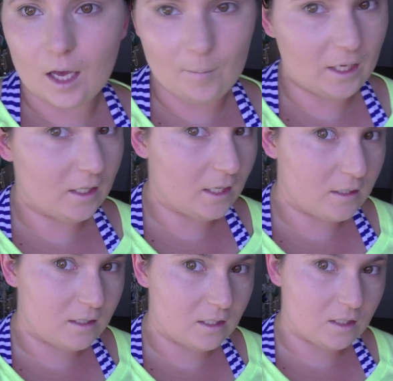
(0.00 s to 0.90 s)
I mean,
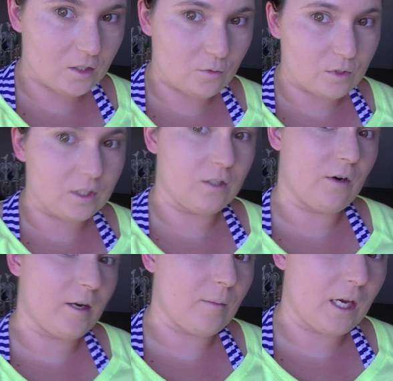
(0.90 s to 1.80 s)
this is a really
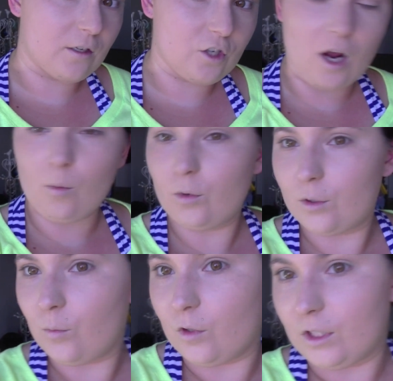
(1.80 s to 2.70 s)
great match. I
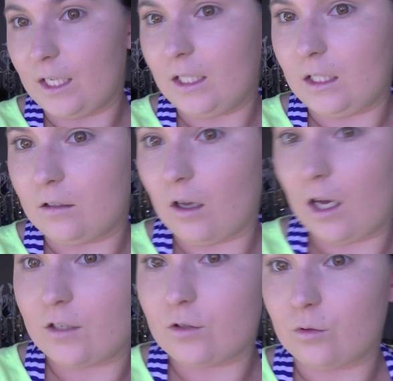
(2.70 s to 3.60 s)
wouldn't want it any
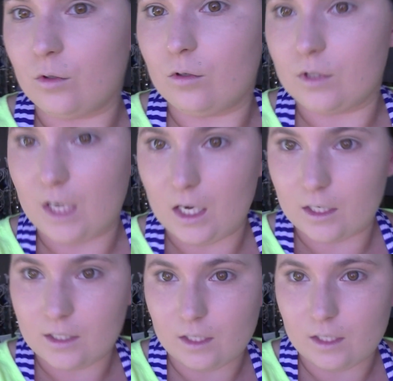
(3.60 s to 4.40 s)
lighter or darker,